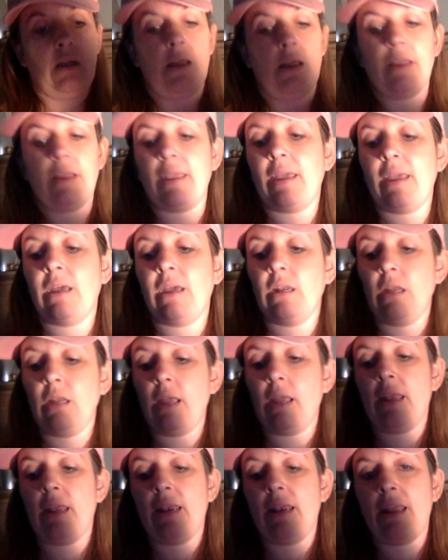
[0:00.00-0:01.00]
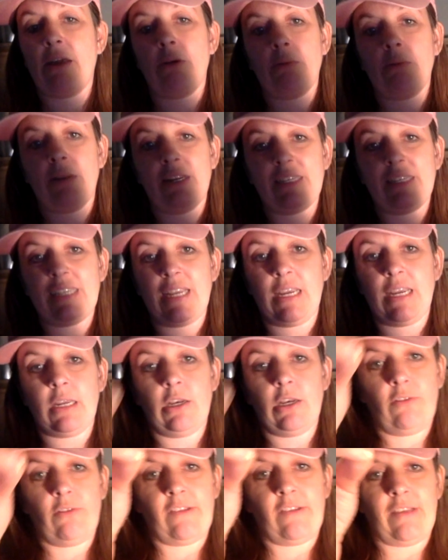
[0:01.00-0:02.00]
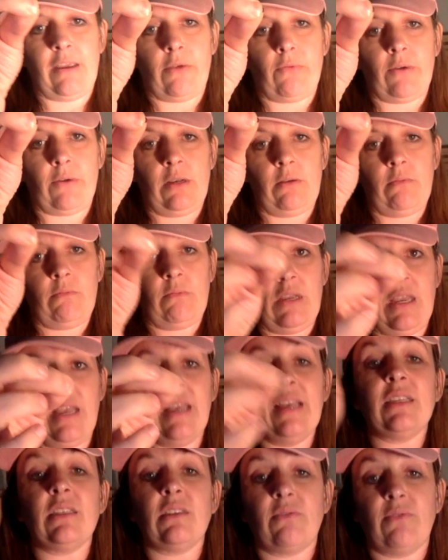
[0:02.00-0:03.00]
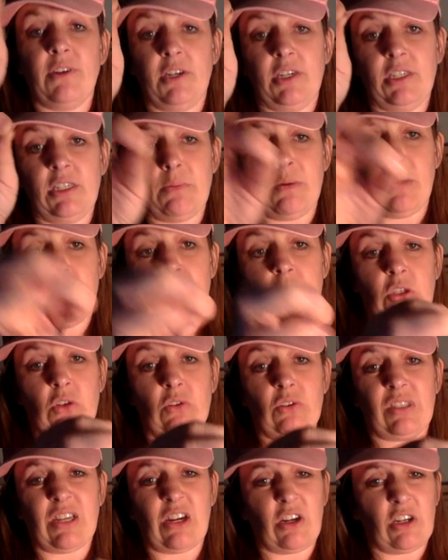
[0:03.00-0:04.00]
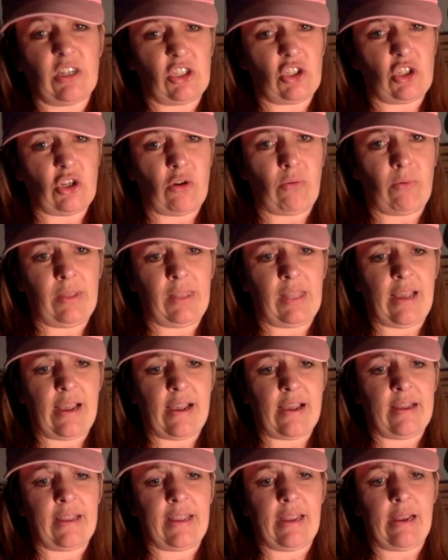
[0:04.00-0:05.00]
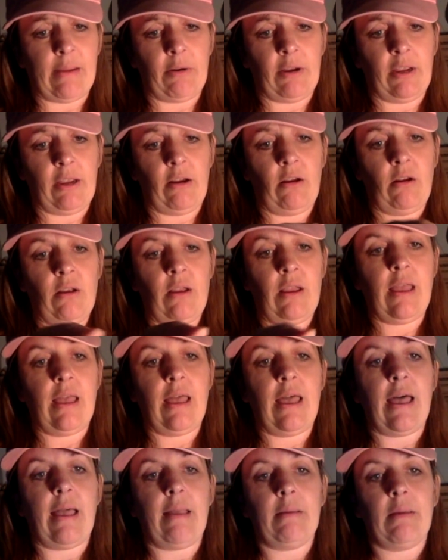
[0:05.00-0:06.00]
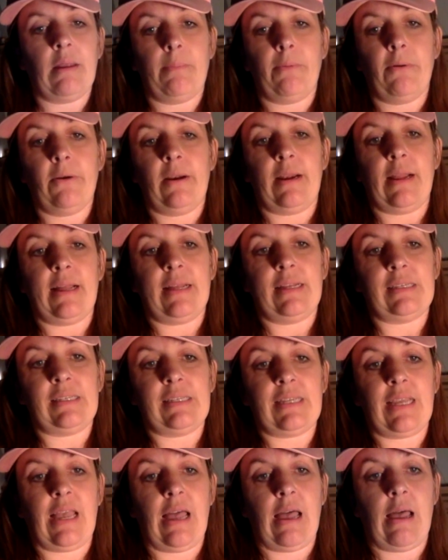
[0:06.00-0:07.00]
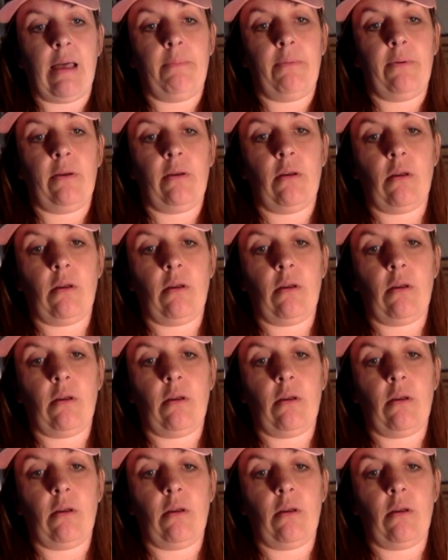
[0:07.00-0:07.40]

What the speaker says: again, and now I'm going to take a new sequin. It's very small, so it's hard to show really on camera here. I'm going to put it on top